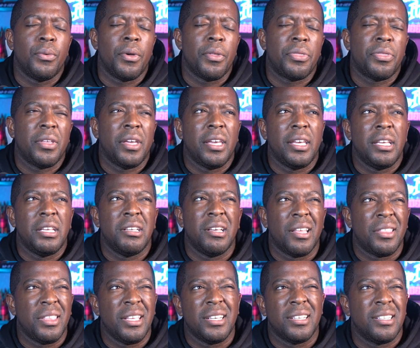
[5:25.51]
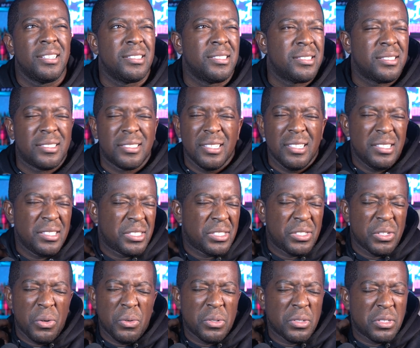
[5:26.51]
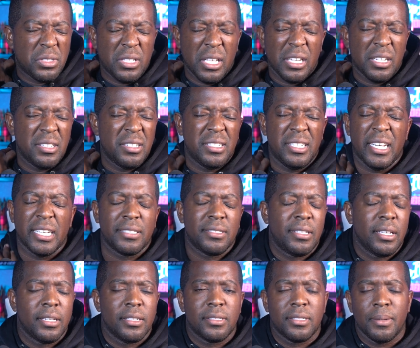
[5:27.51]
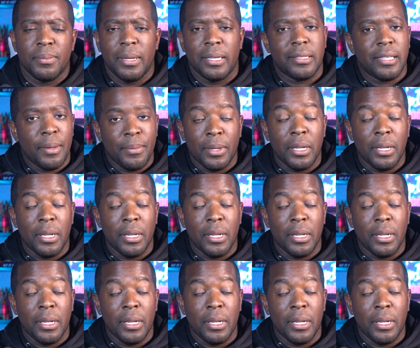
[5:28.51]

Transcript: with a I think a little little shoulder sting or neck sting or something like that.